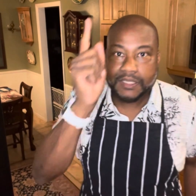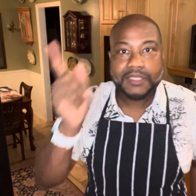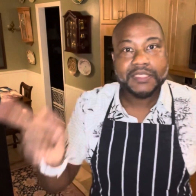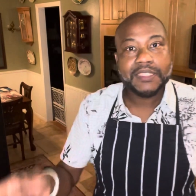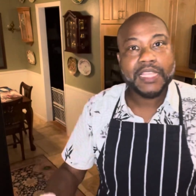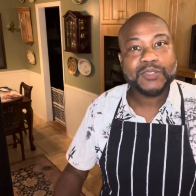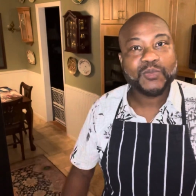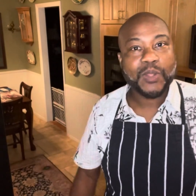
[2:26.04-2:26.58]

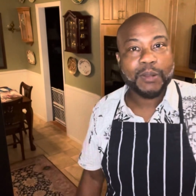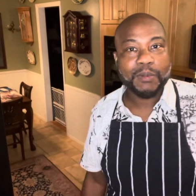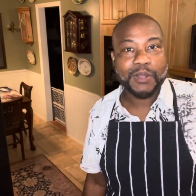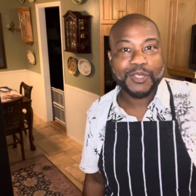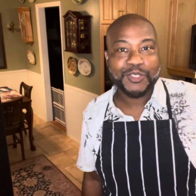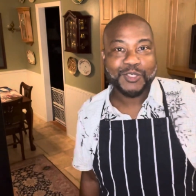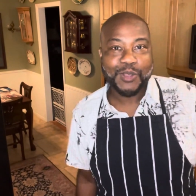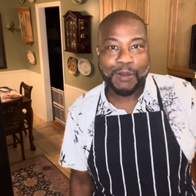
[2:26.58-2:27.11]
That's what I'm
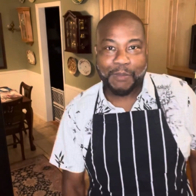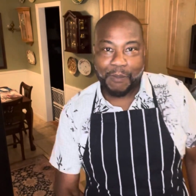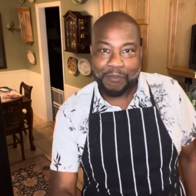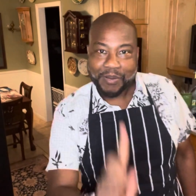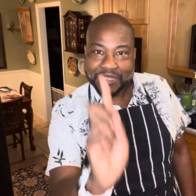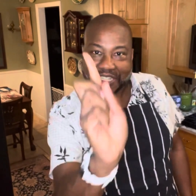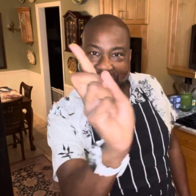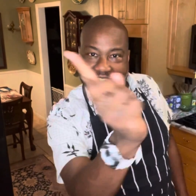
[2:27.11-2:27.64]
gonna do. I'm gonna
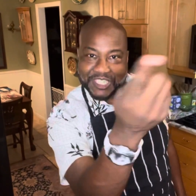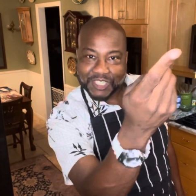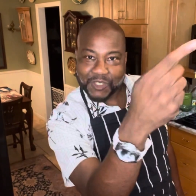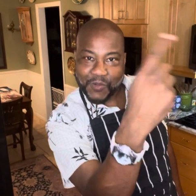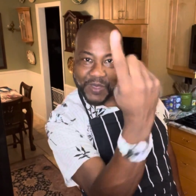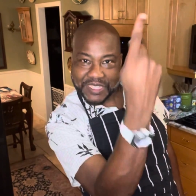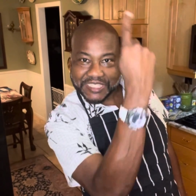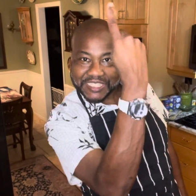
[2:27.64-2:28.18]
put the little
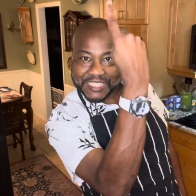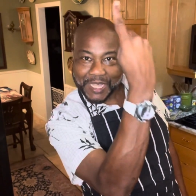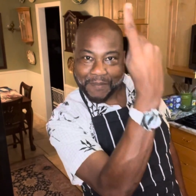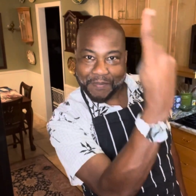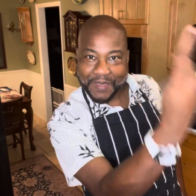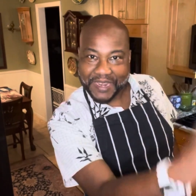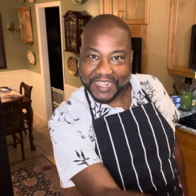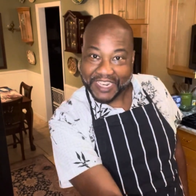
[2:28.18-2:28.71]
twist up
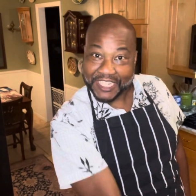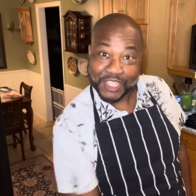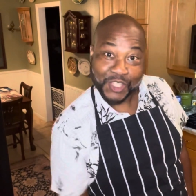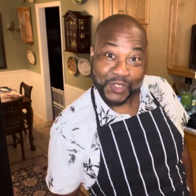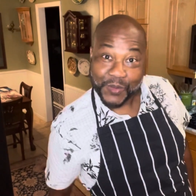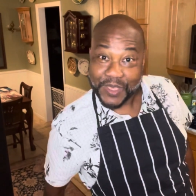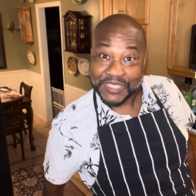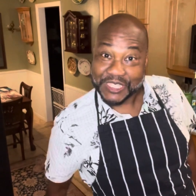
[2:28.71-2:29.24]
in it, and the
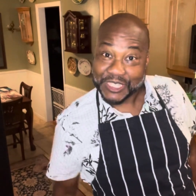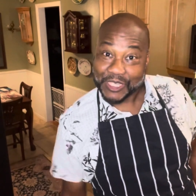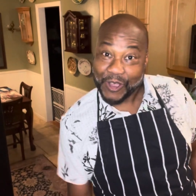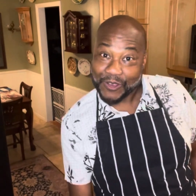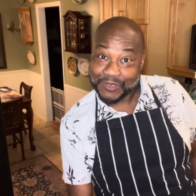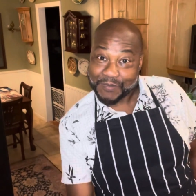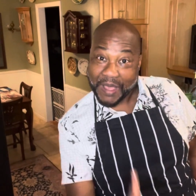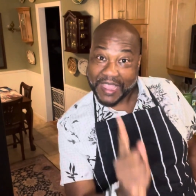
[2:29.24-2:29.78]
twist is
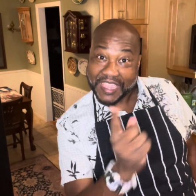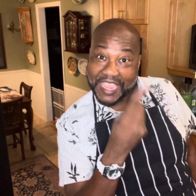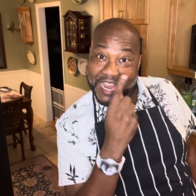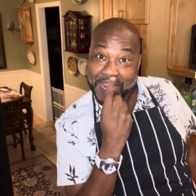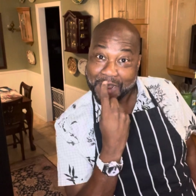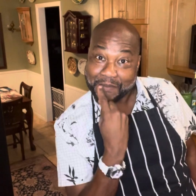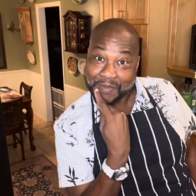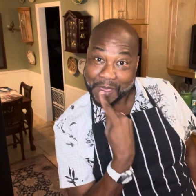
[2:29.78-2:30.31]
always my
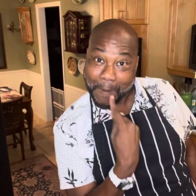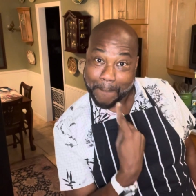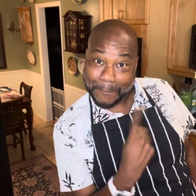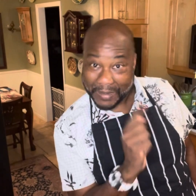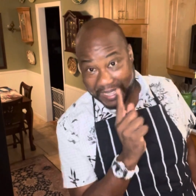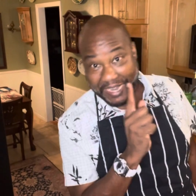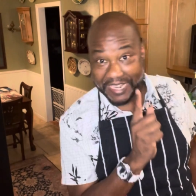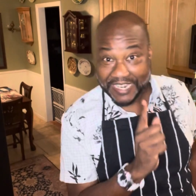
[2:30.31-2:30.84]
Caribbean
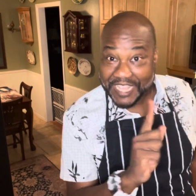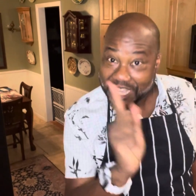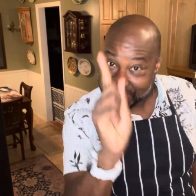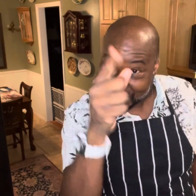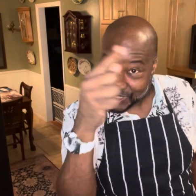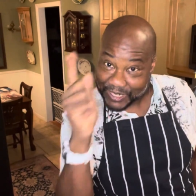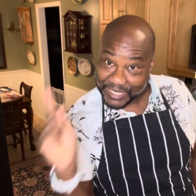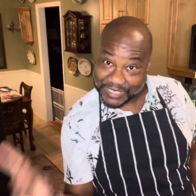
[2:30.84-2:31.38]
palate.
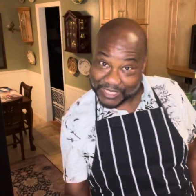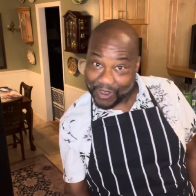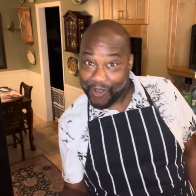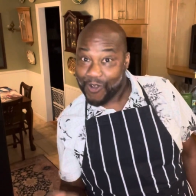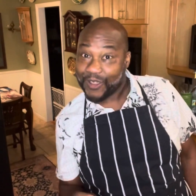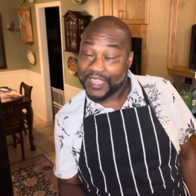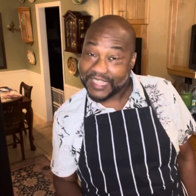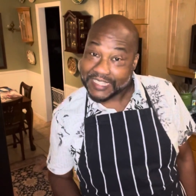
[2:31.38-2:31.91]
So let's go
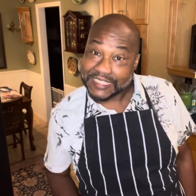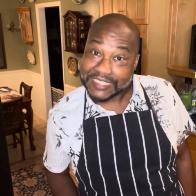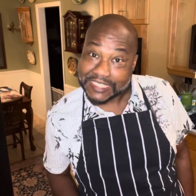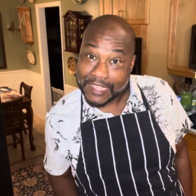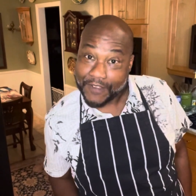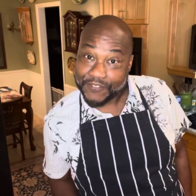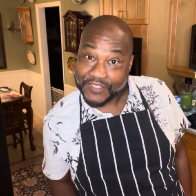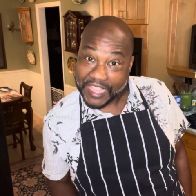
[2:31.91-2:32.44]
and get this
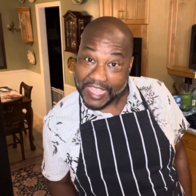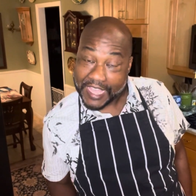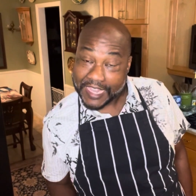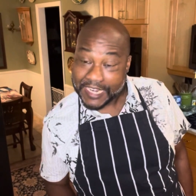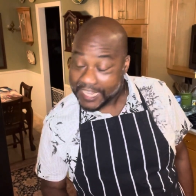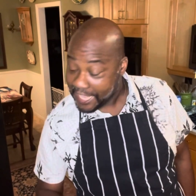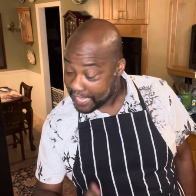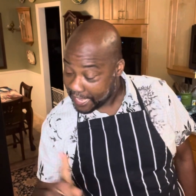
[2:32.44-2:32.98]
stuff done,
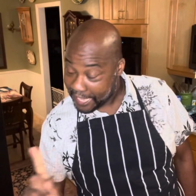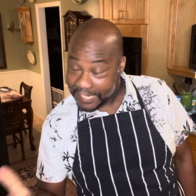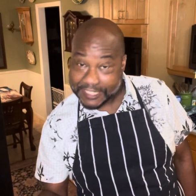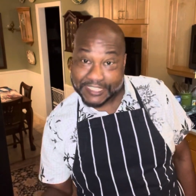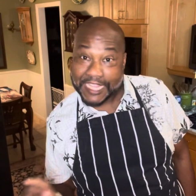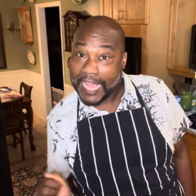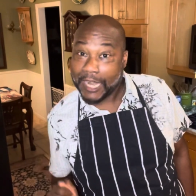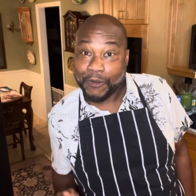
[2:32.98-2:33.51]
and
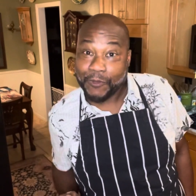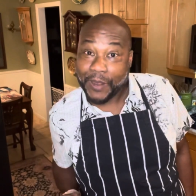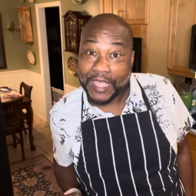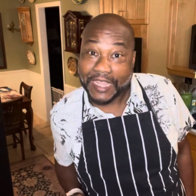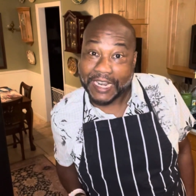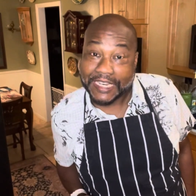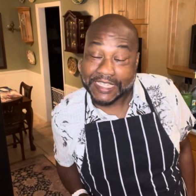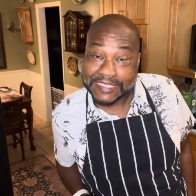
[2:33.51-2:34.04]
it's not a
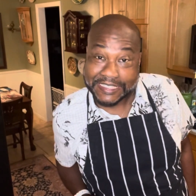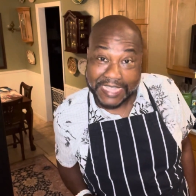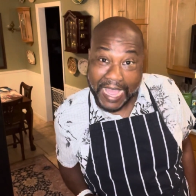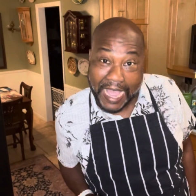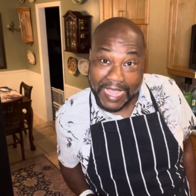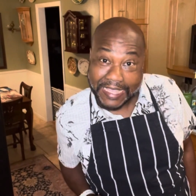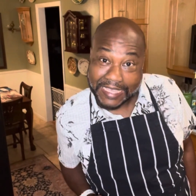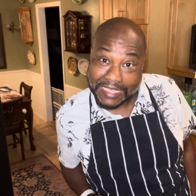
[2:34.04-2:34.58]
regular
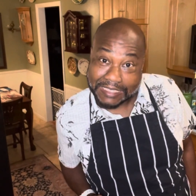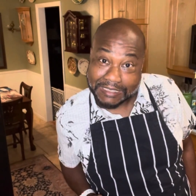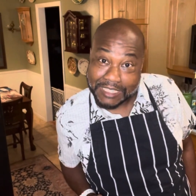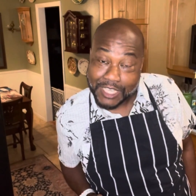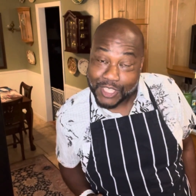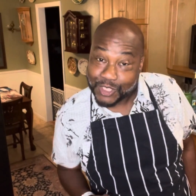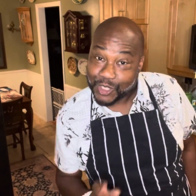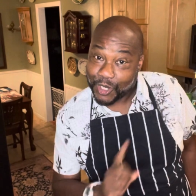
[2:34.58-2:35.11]
lasagna.
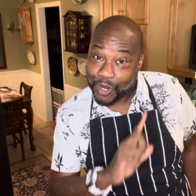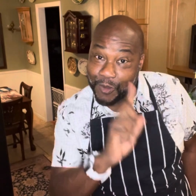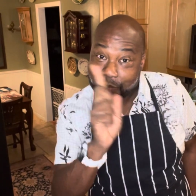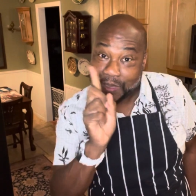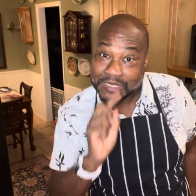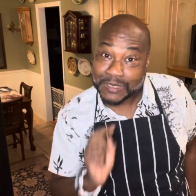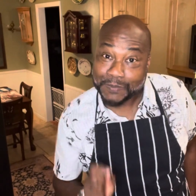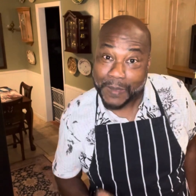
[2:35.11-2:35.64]
So don't
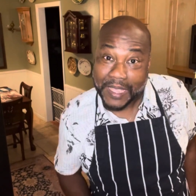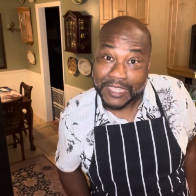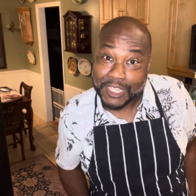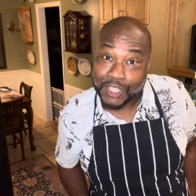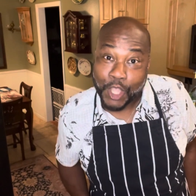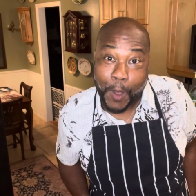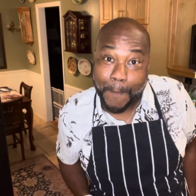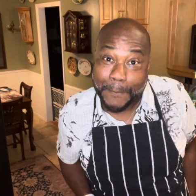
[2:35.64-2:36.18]
be expecting
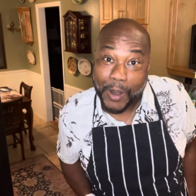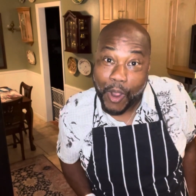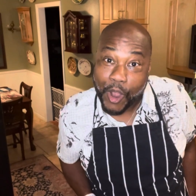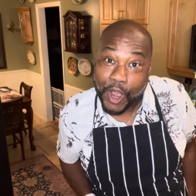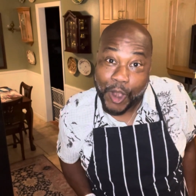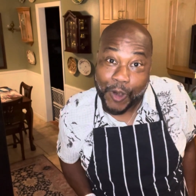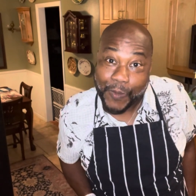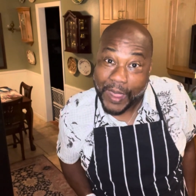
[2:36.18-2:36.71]
no
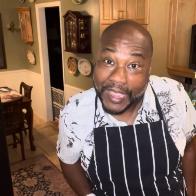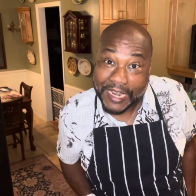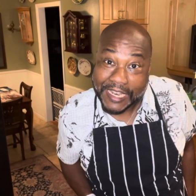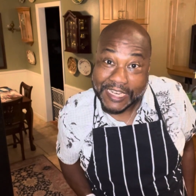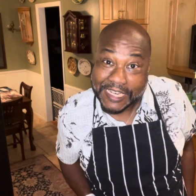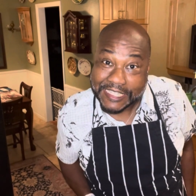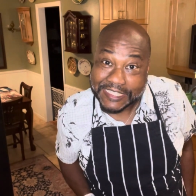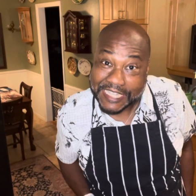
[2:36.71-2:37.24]
boring regular
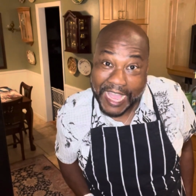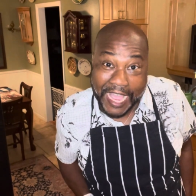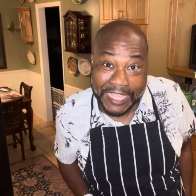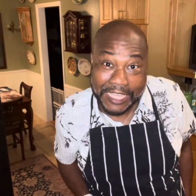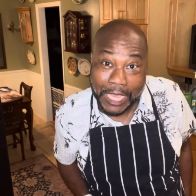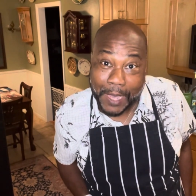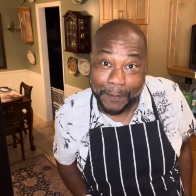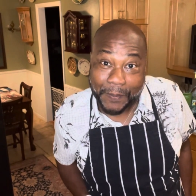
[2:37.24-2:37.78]
lasagna
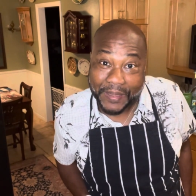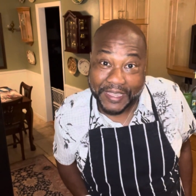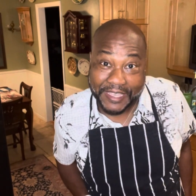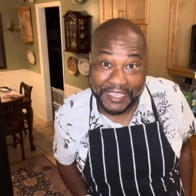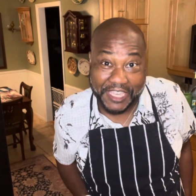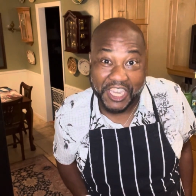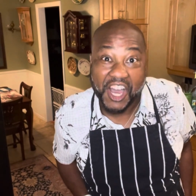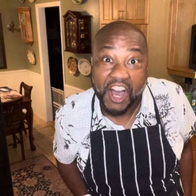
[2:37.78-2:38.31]
up in here.